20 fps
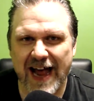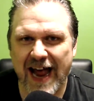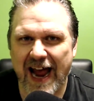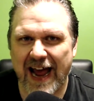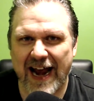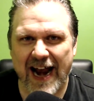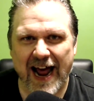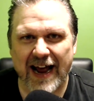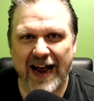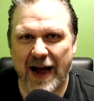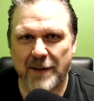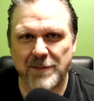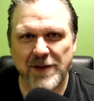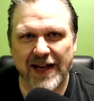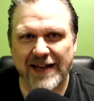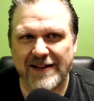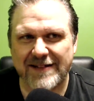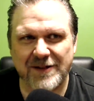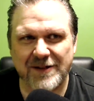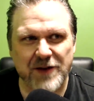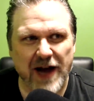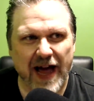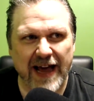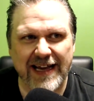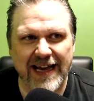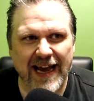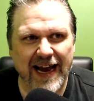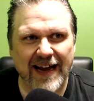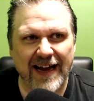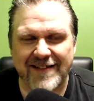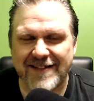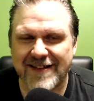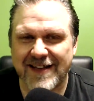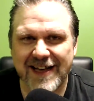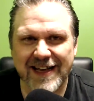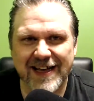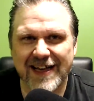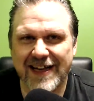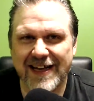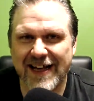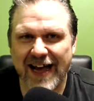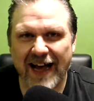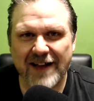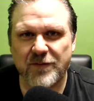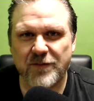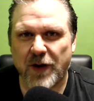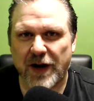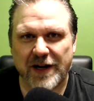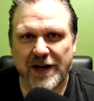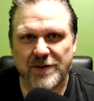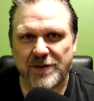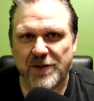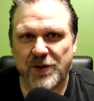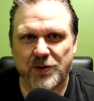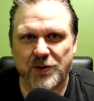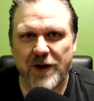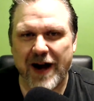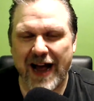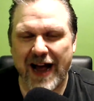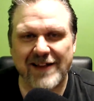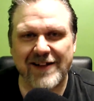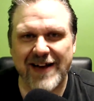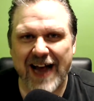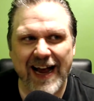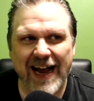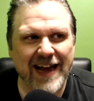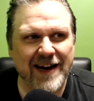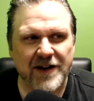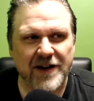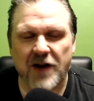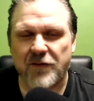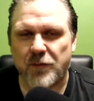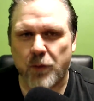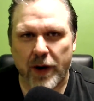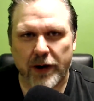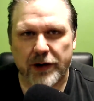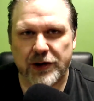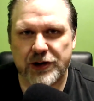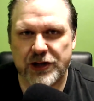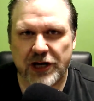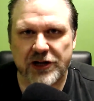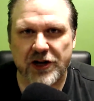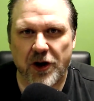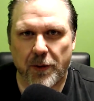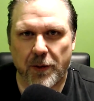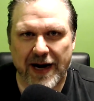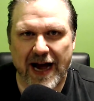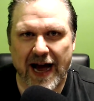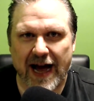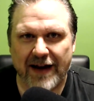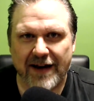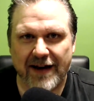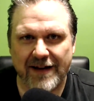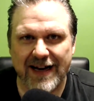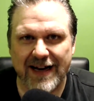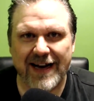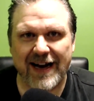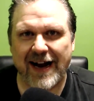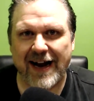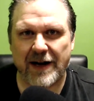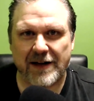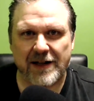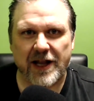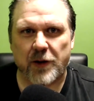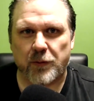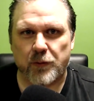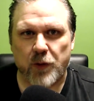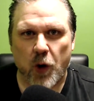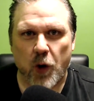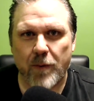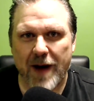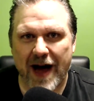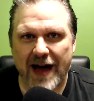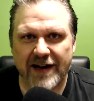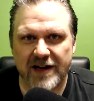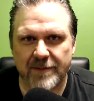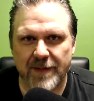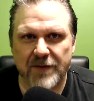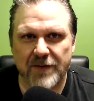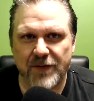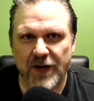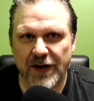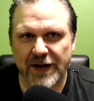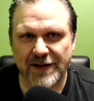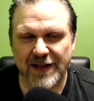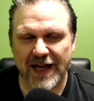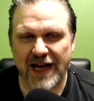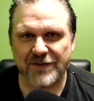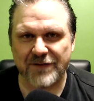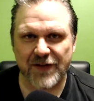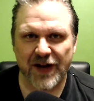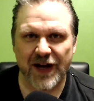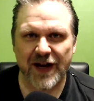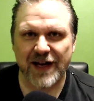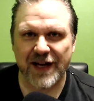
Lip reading: And I'm like, dude, I can't, that's fucking crazy. Look, I got enough weird shit going on. And then I got to let a robot into my fucking life.